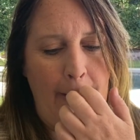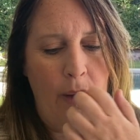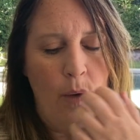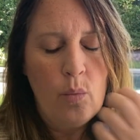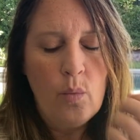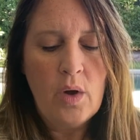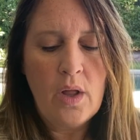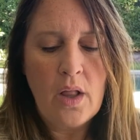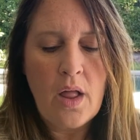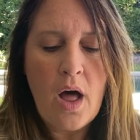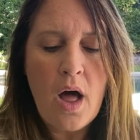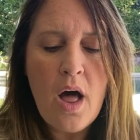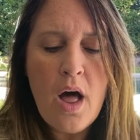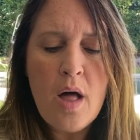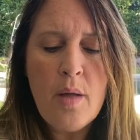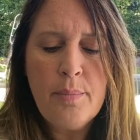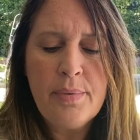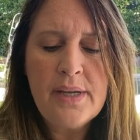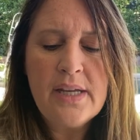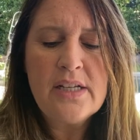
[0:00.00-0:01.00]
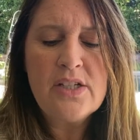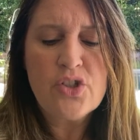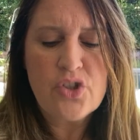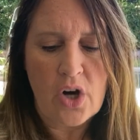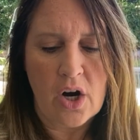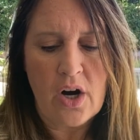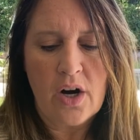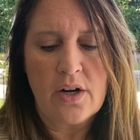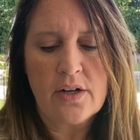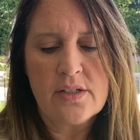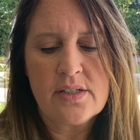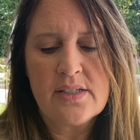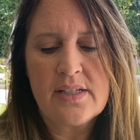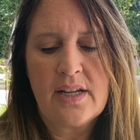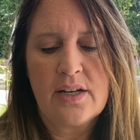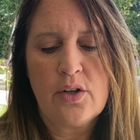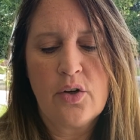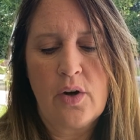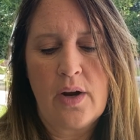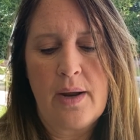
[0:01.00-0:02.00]
Well, I'll be darned,
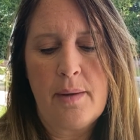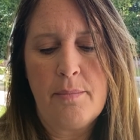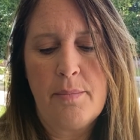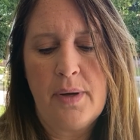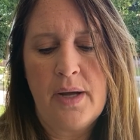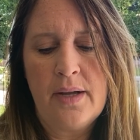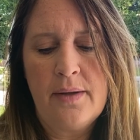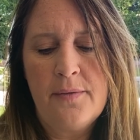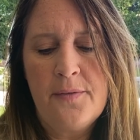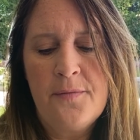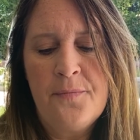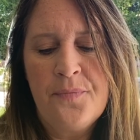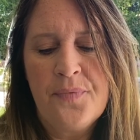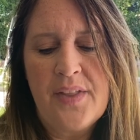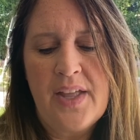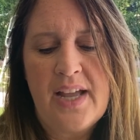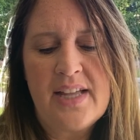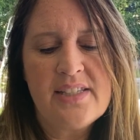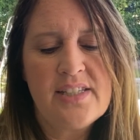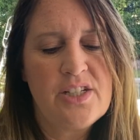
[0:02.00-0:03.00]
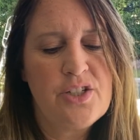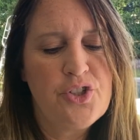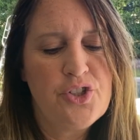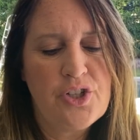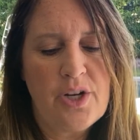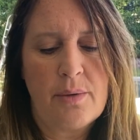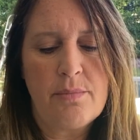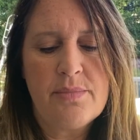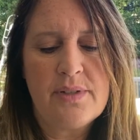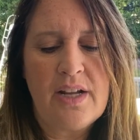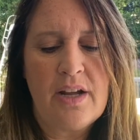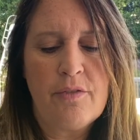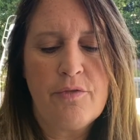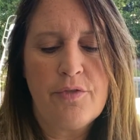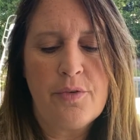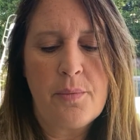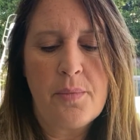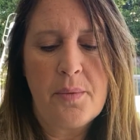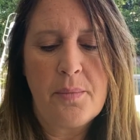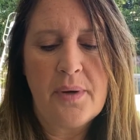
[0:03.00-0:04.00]
said Grandpa as he jumped down
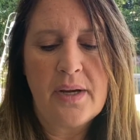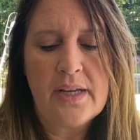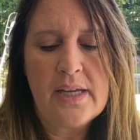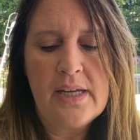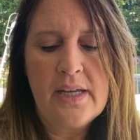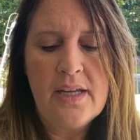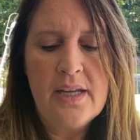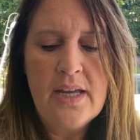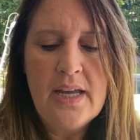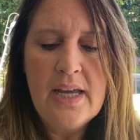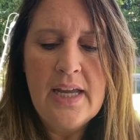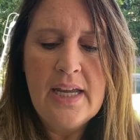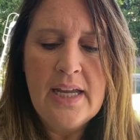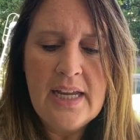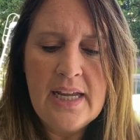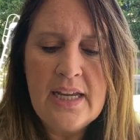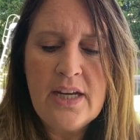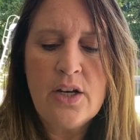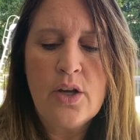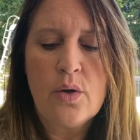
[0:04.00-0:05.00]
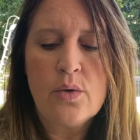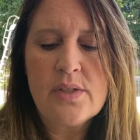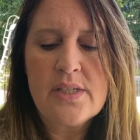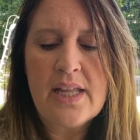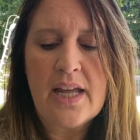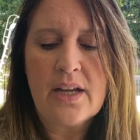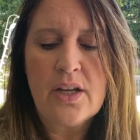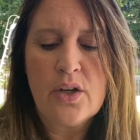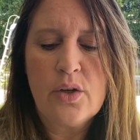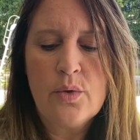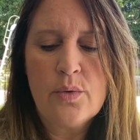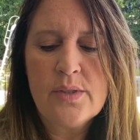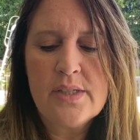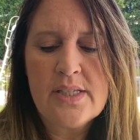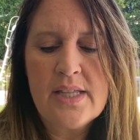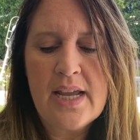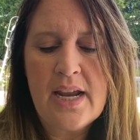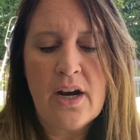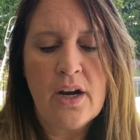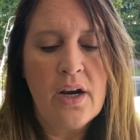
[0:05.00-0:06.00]
from the buggy. He knows that coon's
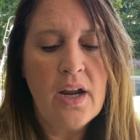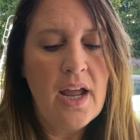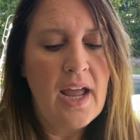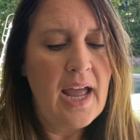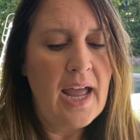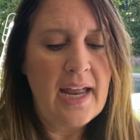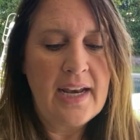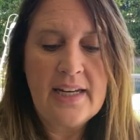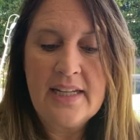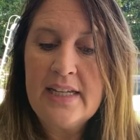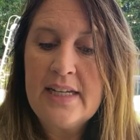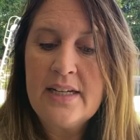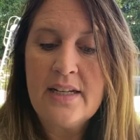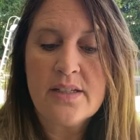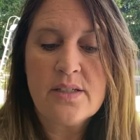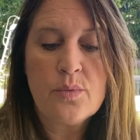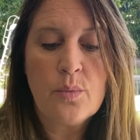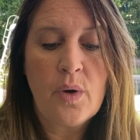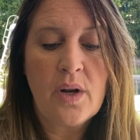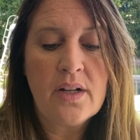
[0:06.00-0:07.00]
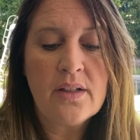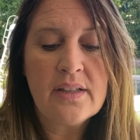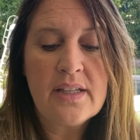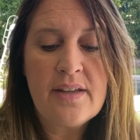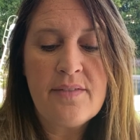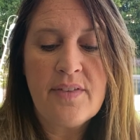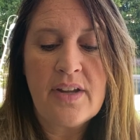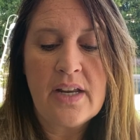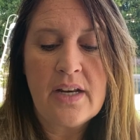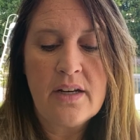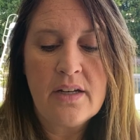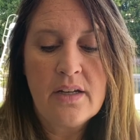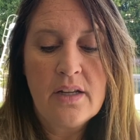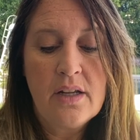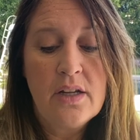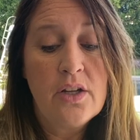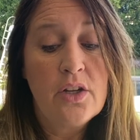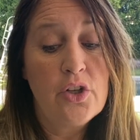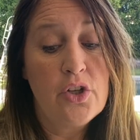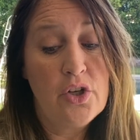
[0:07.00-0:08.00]
there, and he doesn't want to leave it.
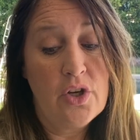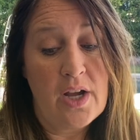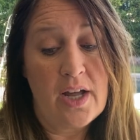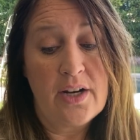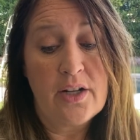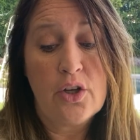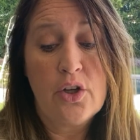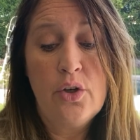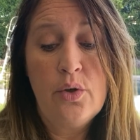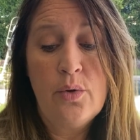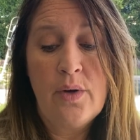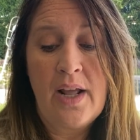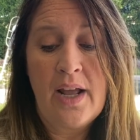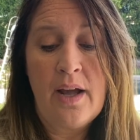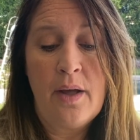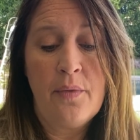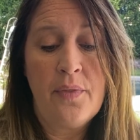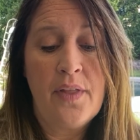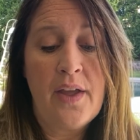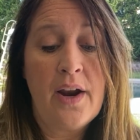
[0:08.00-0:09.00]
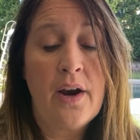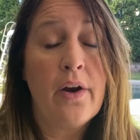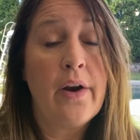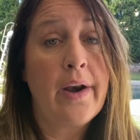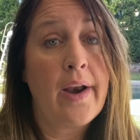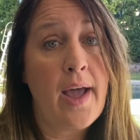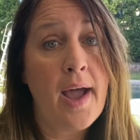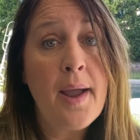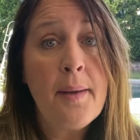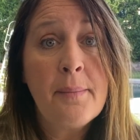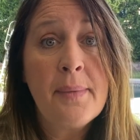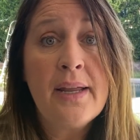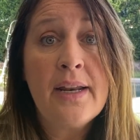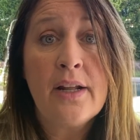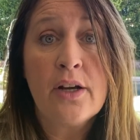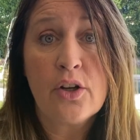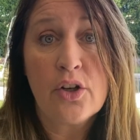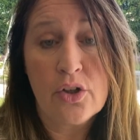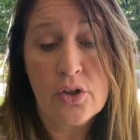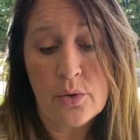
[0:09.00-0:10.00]
You got a coon hound there, and I mean
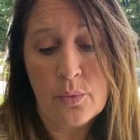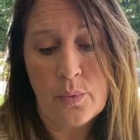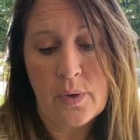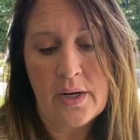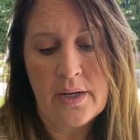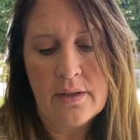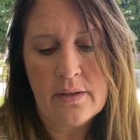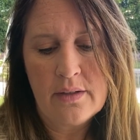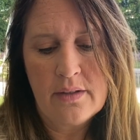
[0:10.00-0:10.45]
a good one.